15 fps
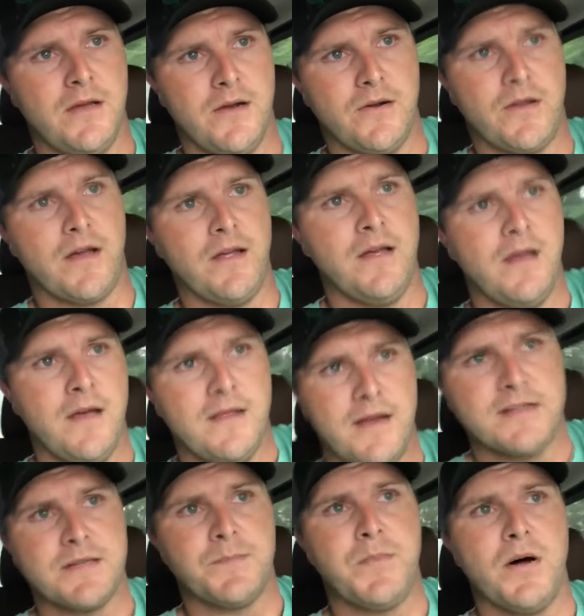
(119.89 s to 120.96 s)
Okay?
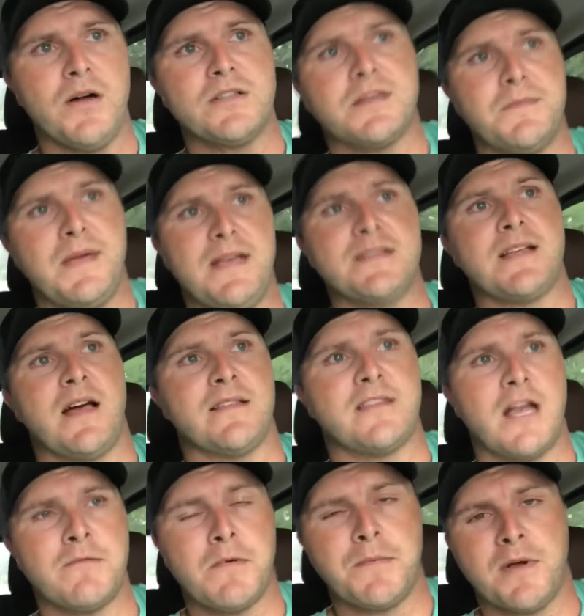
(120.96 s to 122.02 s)
There's a bunch of me's out
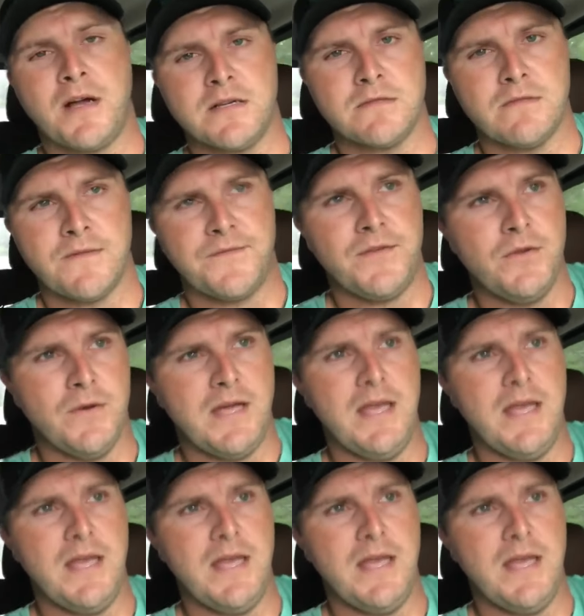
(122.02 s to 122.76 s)
there, but because of a few